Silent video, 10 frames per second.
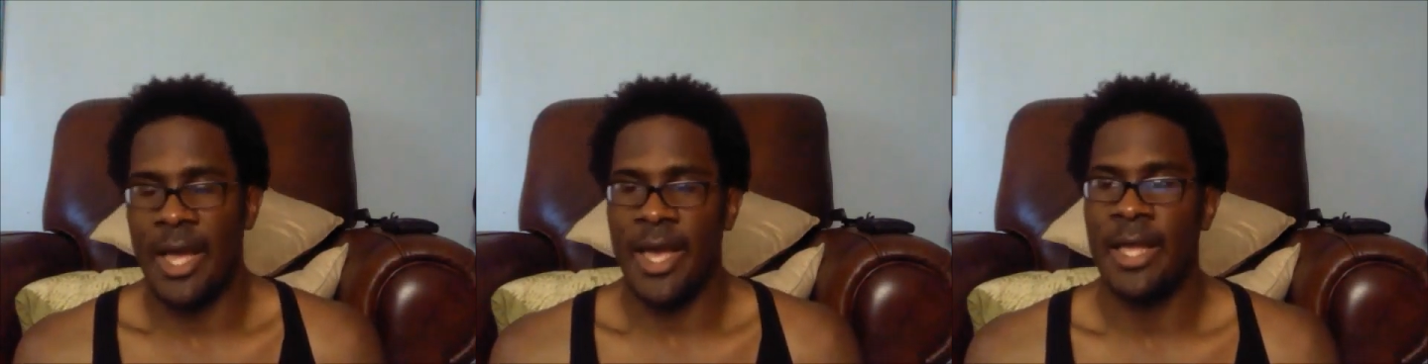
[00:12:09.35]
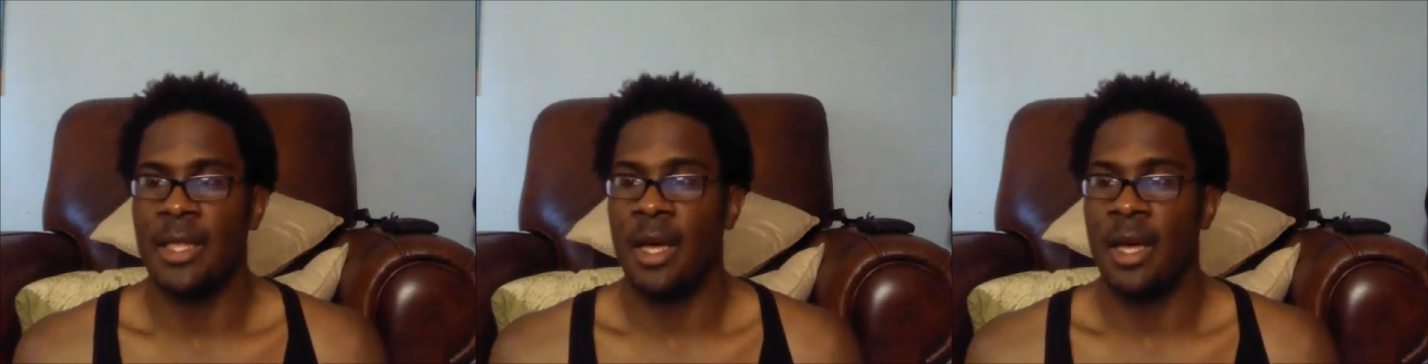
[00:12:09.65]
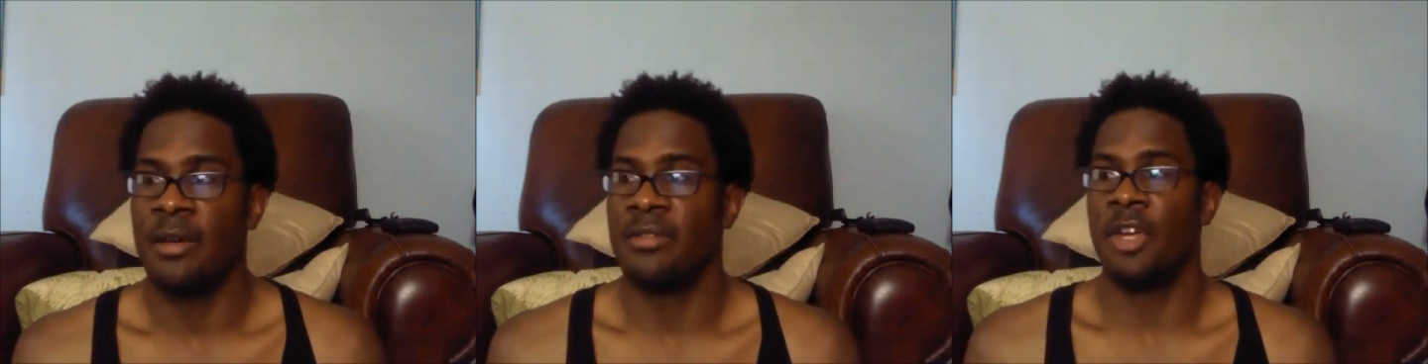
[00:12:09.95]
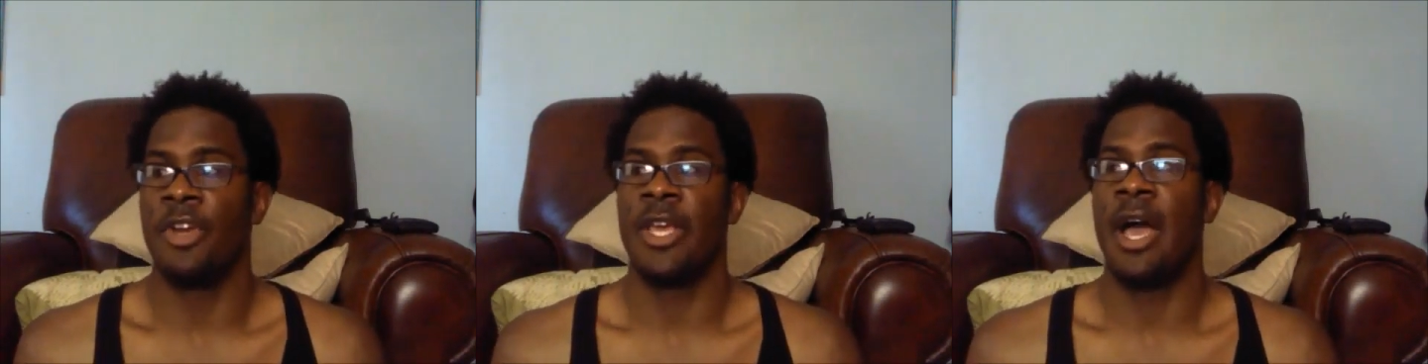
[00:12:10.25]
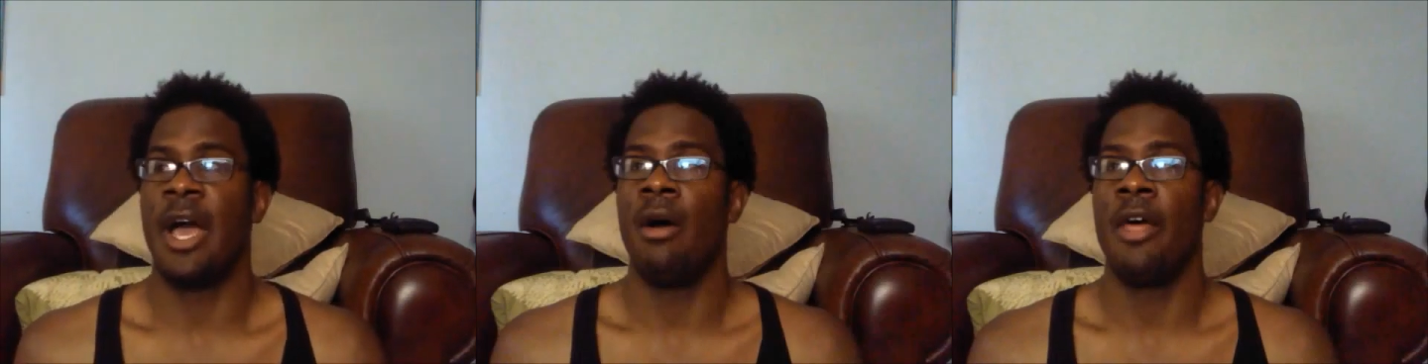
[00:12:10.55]
Like, I love
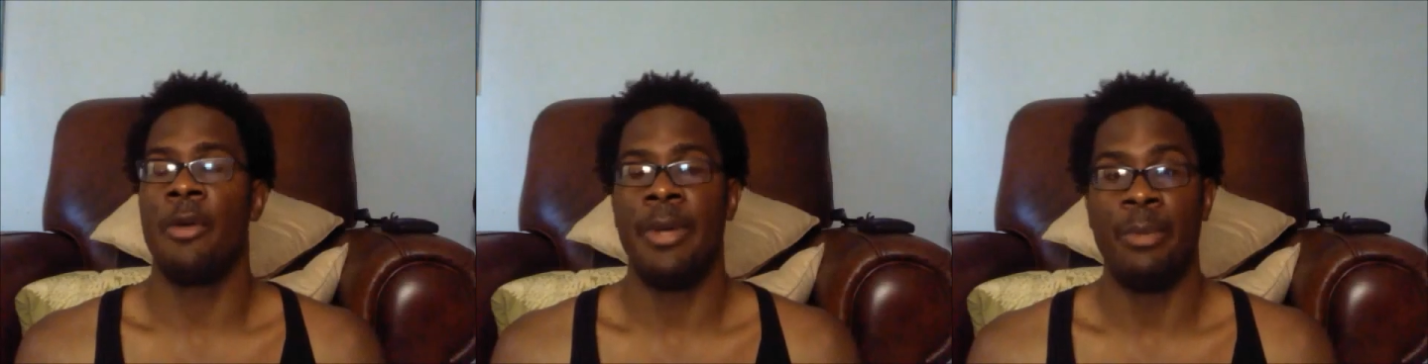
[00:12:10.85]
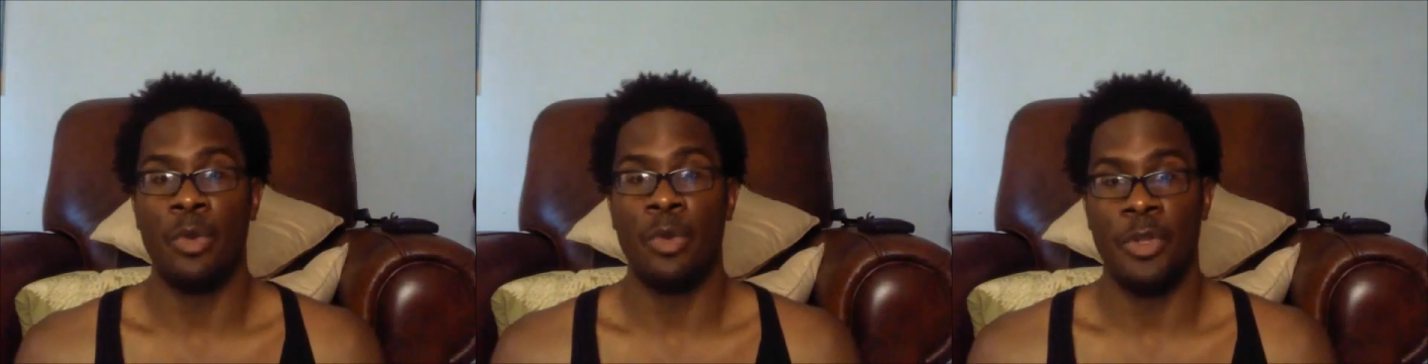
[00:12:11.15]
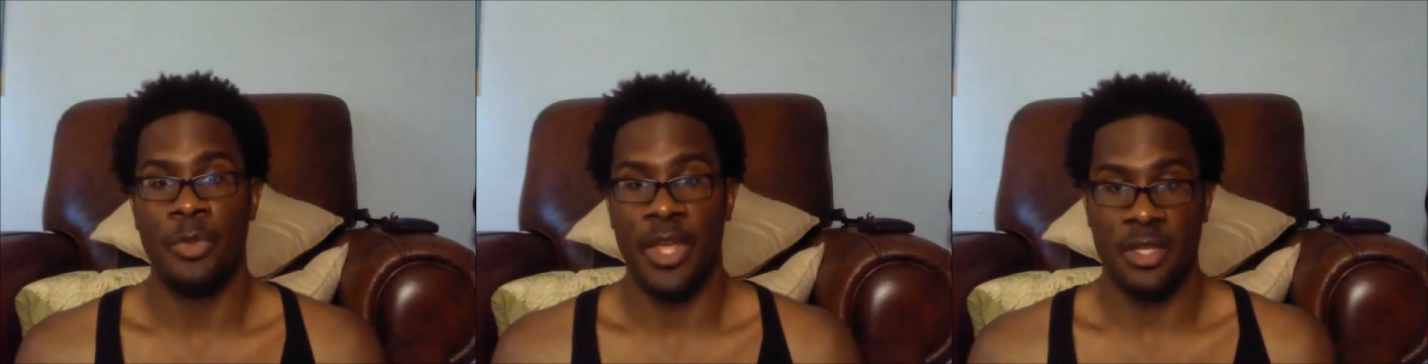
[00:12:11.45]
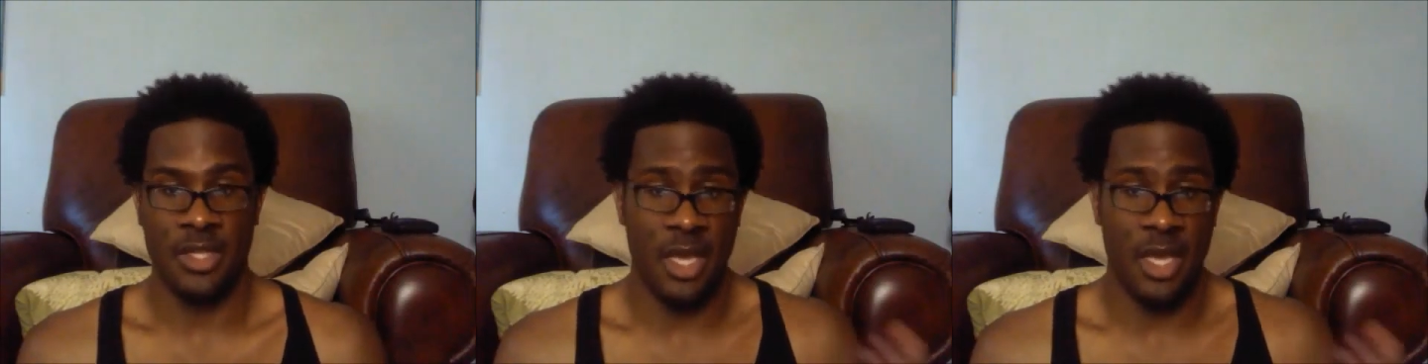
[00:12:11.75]
learning how other people do things,